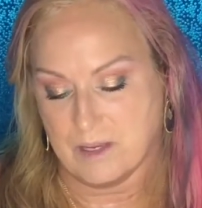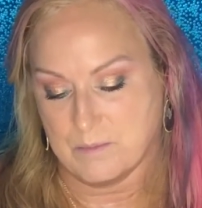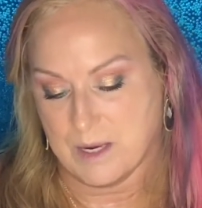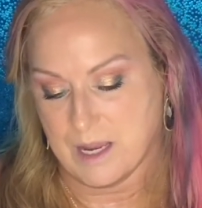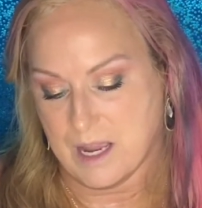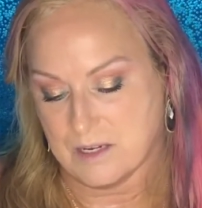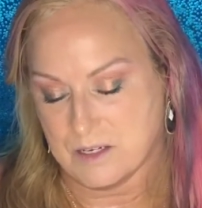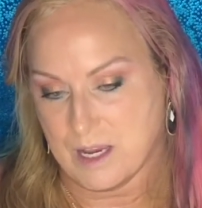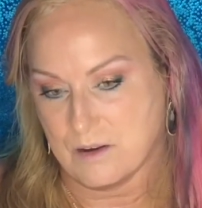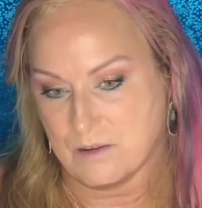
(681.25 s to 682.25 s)
in my
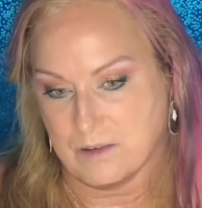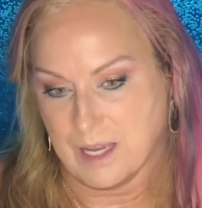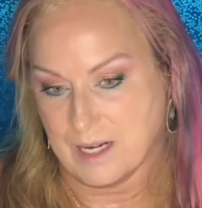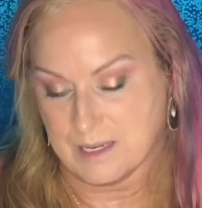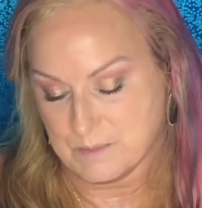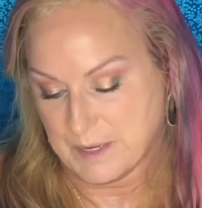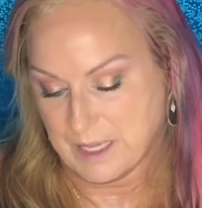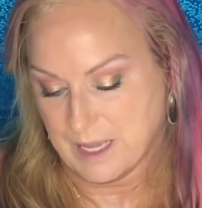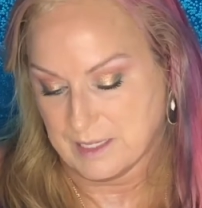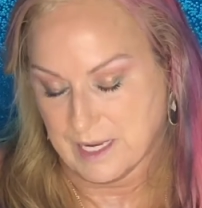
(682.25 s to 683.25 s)
eyeshadow and as my
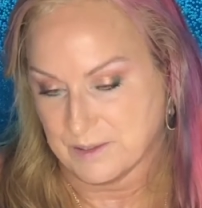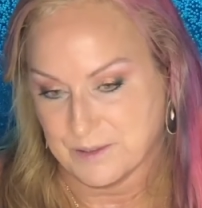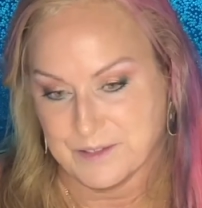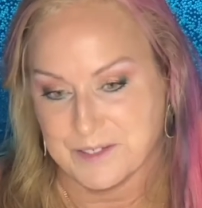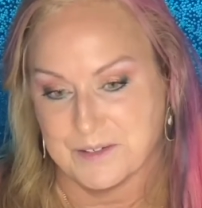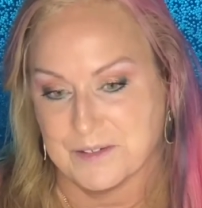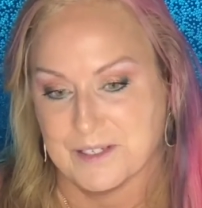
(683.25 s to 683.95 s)
highlighter, so